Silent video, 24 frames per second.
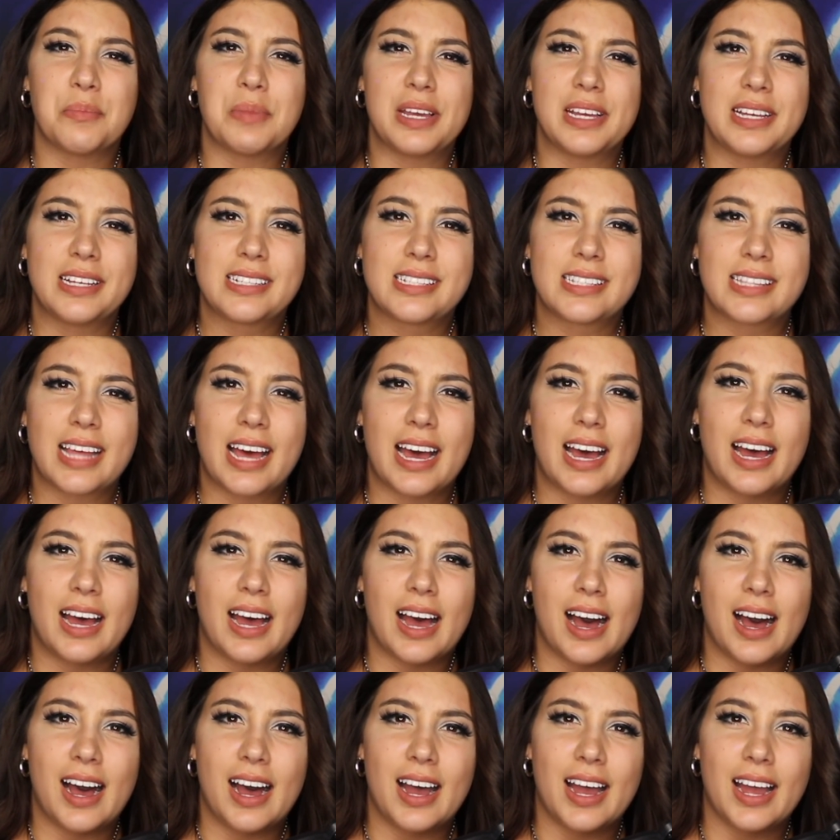is that
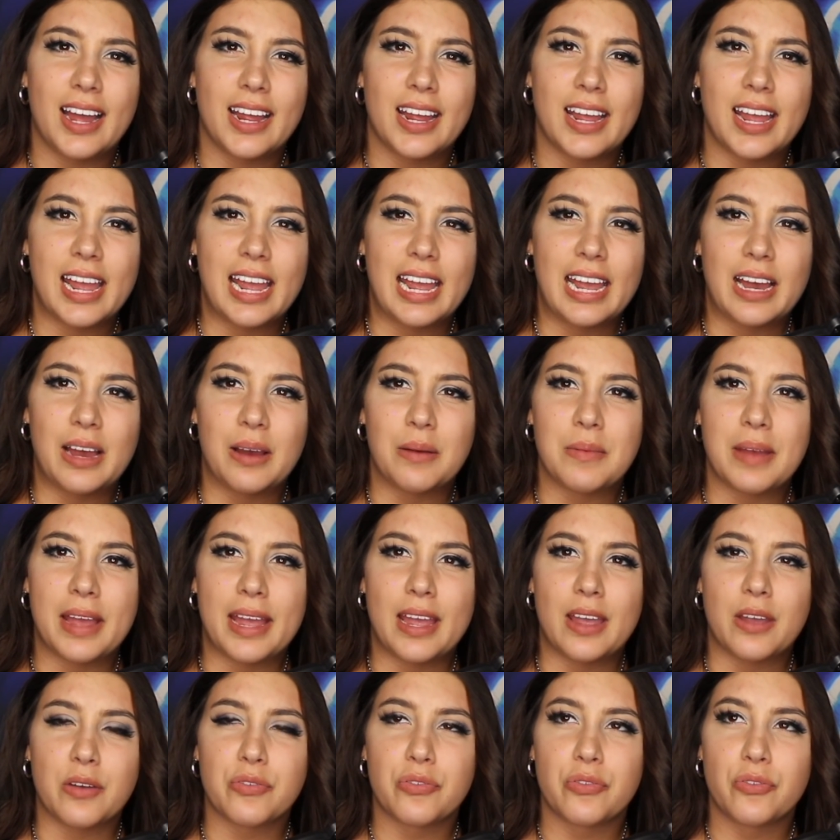I am
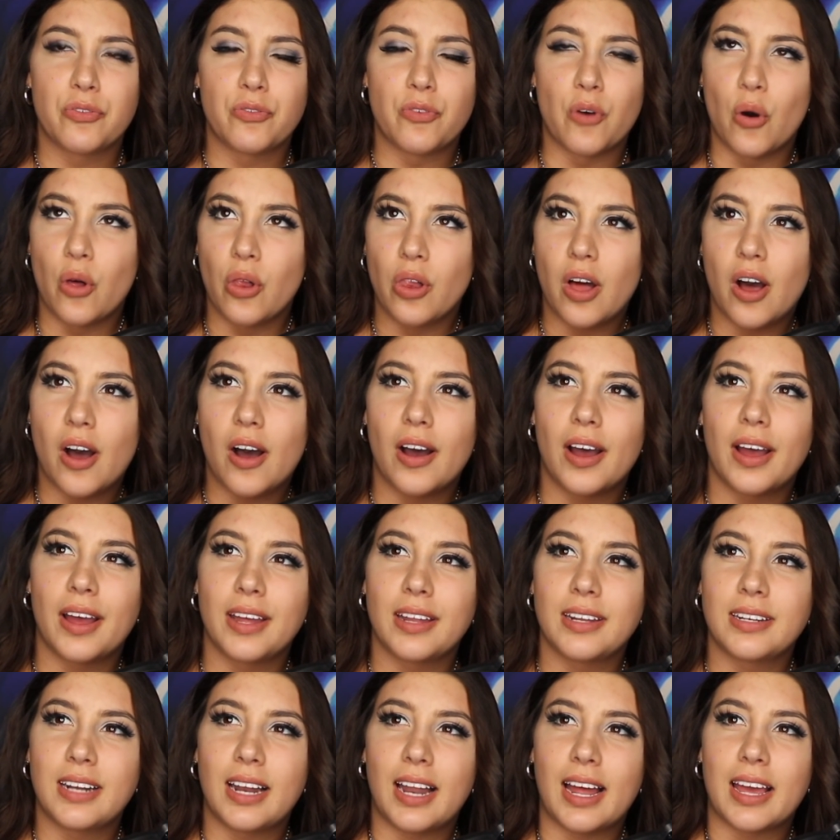a
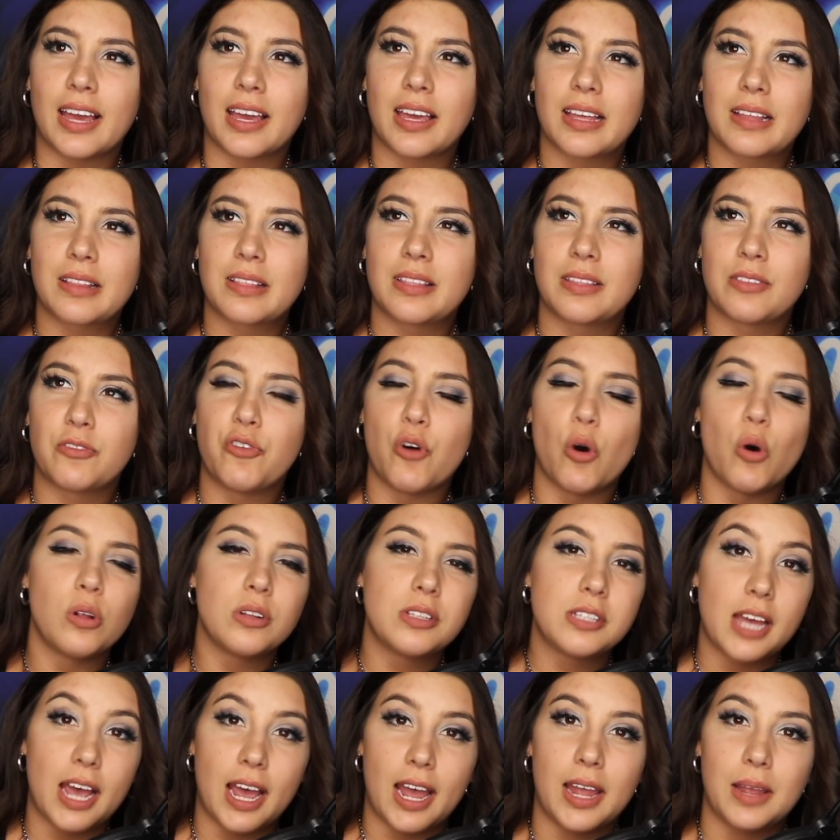full-on like
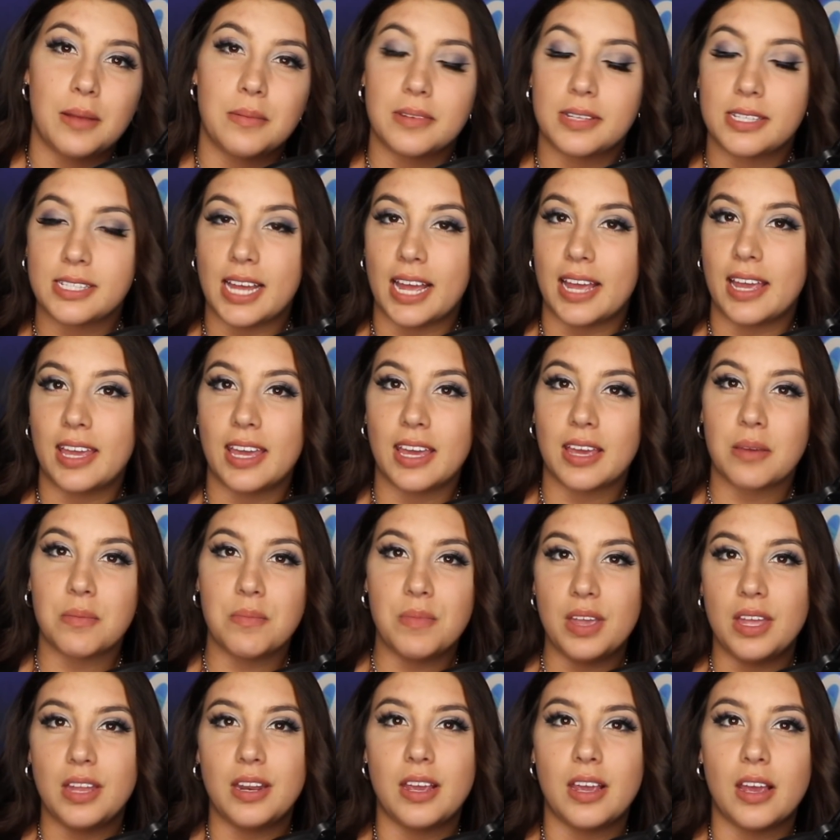full-time psychic
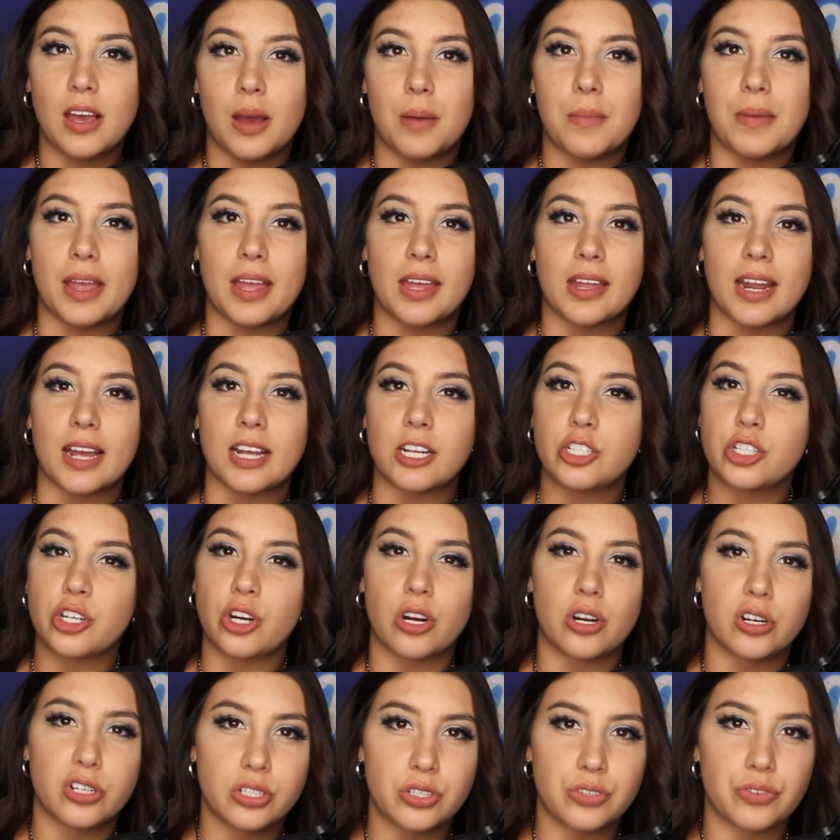medium and I
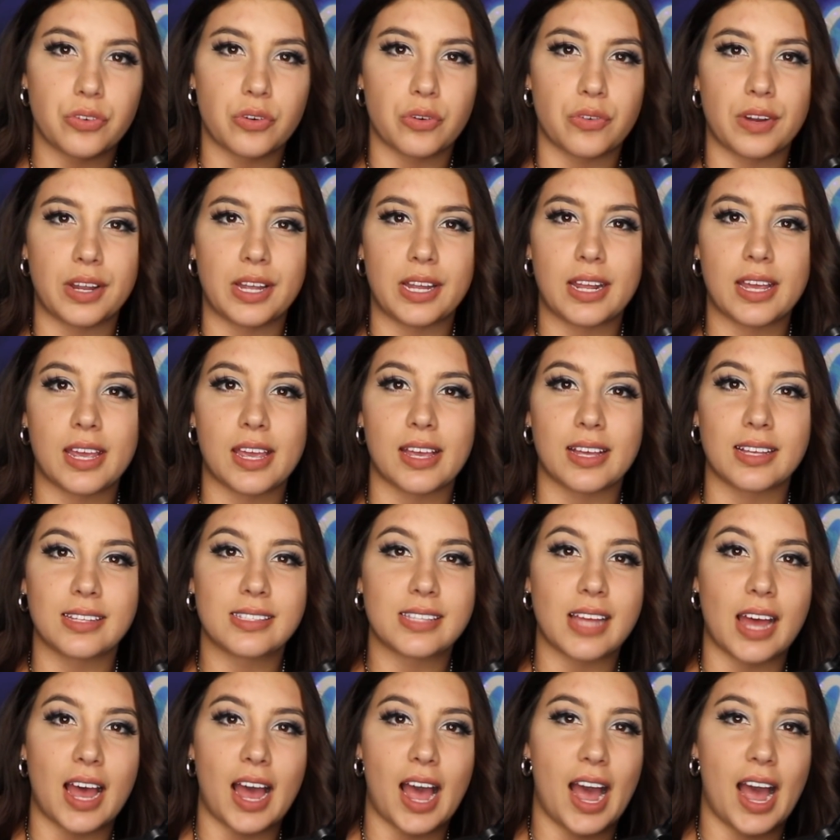charge for readings.